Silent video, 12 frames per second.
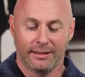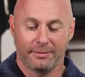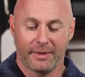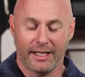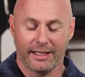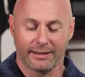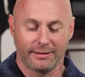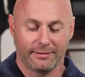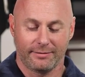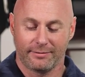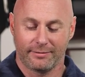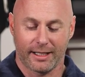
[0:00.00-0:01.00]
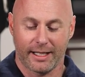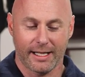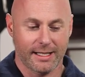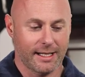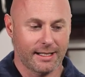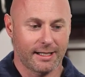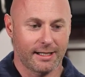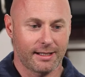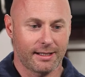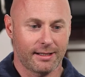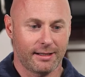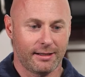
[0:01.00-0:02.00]
Man, I guess that's
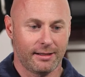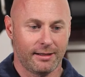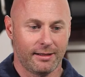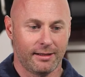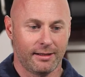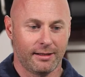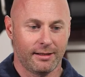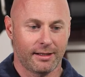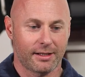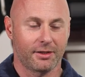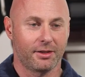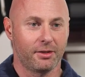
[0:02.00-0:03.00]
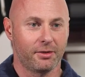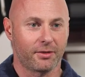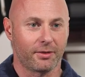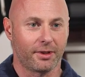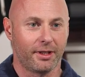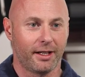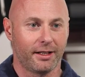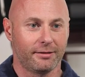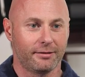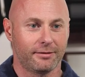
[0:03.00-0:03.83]
going to do us for today.